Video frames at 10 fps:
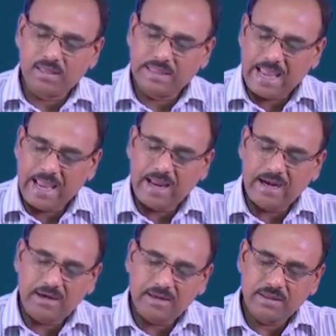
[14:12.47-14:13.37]

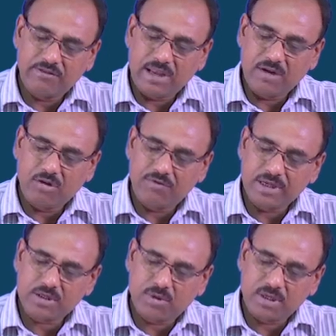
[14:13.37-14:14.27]
than the value of
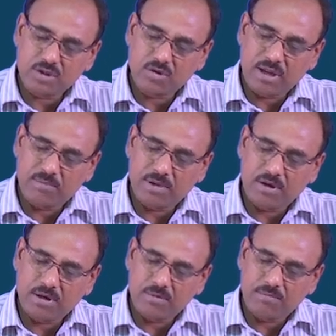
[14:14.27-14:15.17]
x 1 square
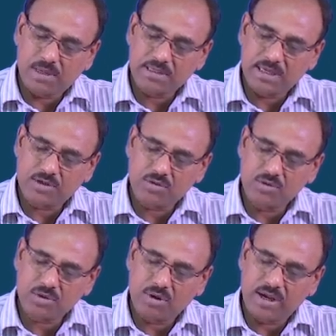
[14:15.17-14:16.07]
plus x 2
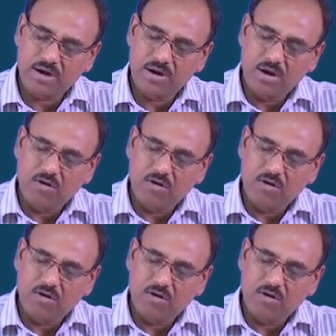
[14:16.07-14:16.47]
square